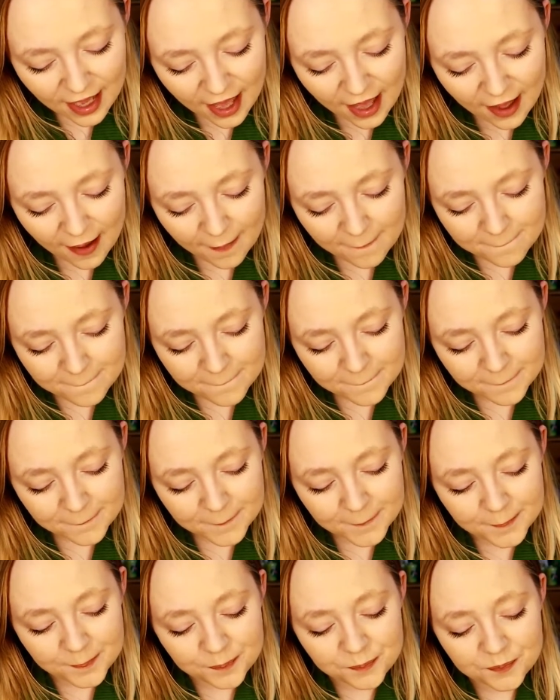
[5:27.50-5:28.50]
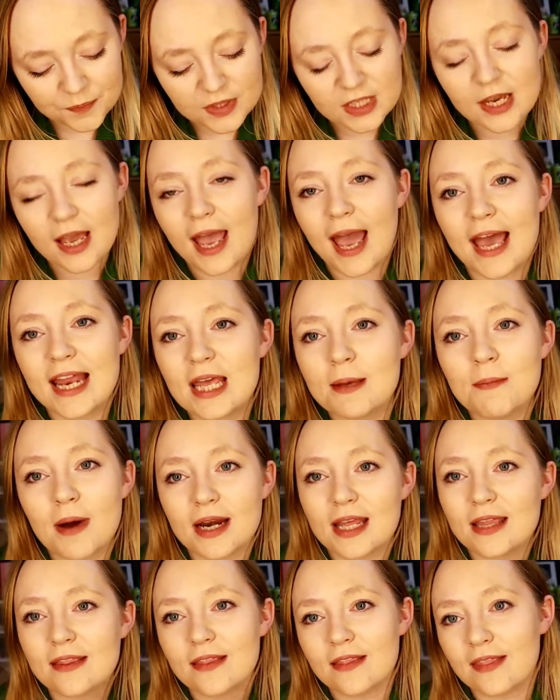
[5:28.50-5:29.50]
Any
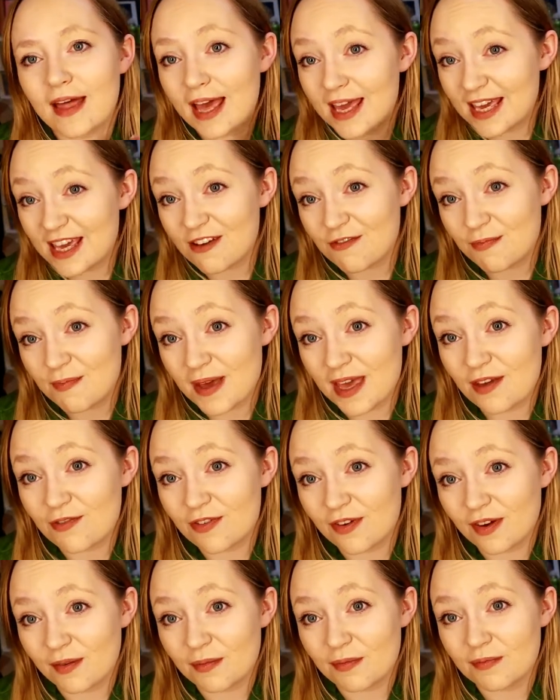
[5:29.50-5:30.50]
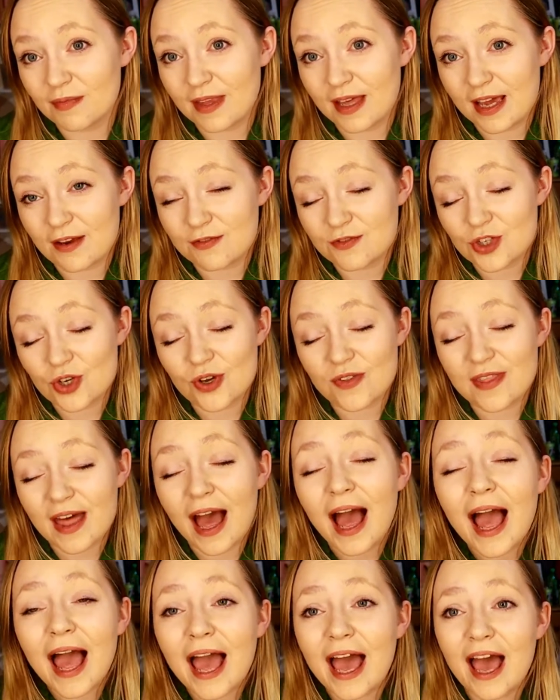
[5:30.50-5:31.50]
money that they give me for doing their
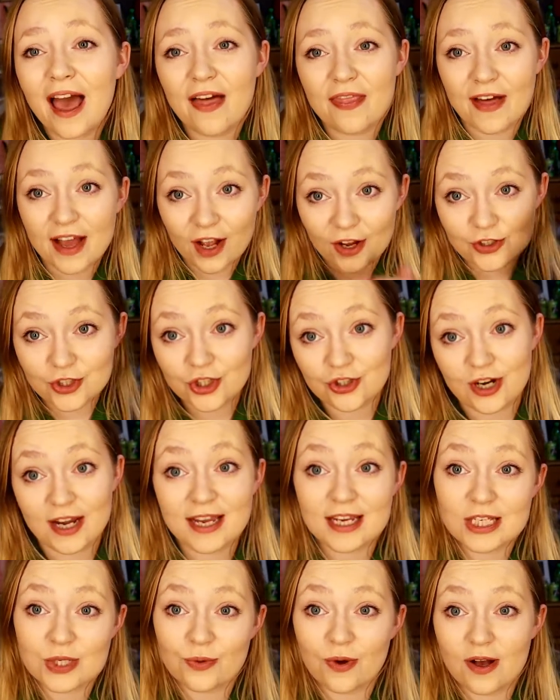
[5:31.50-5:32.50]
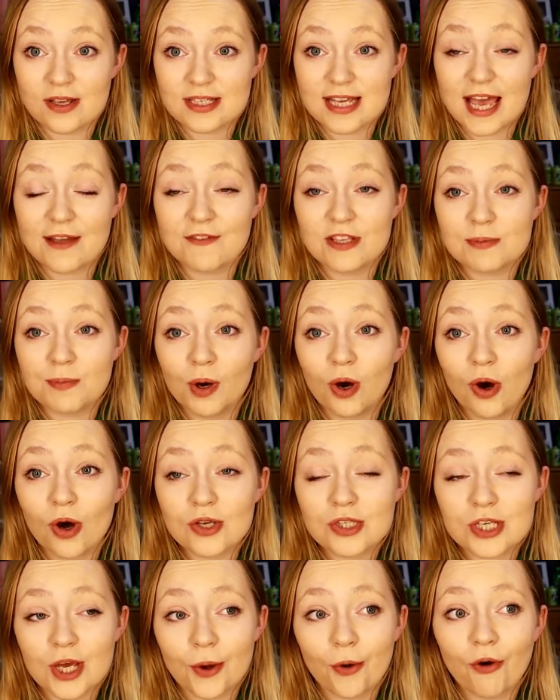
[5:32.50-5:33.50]
hair, that goes straight into our savings pot.
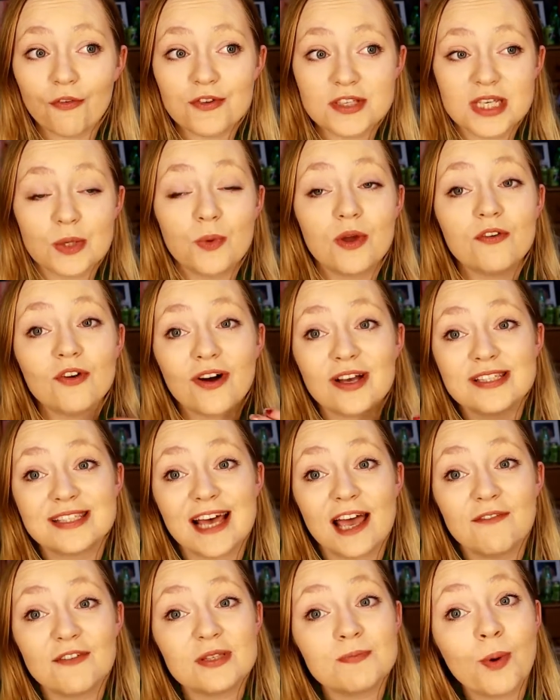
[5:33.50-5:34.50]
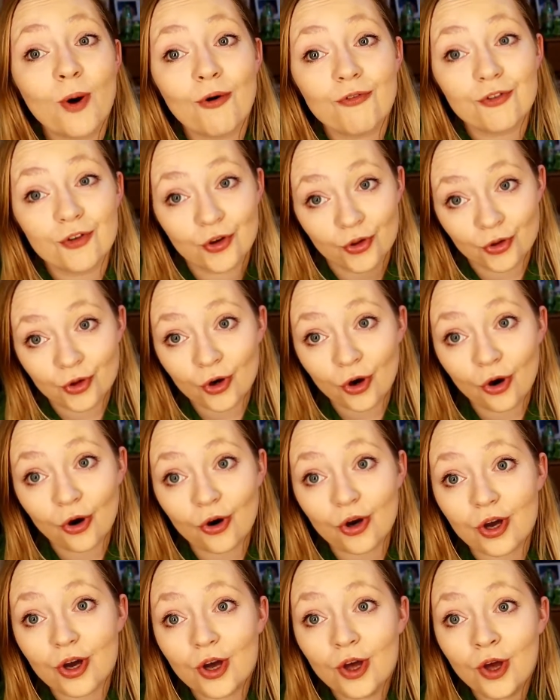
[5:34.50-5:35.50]
So obviously we've got a savings pot for New
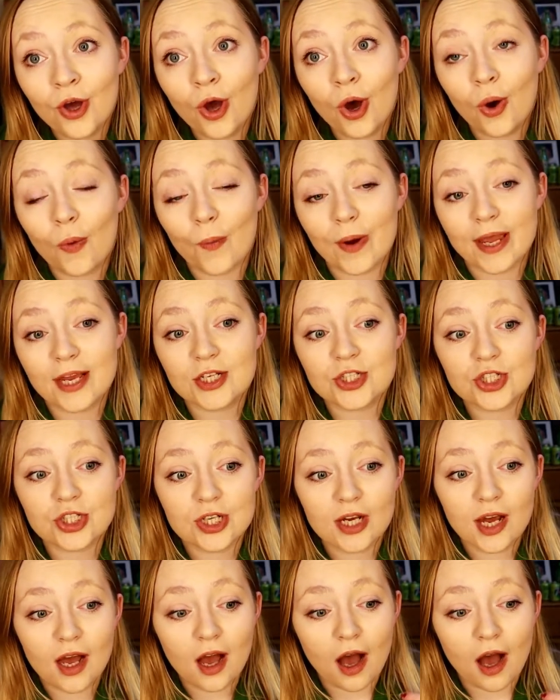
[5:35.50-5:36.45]
York, which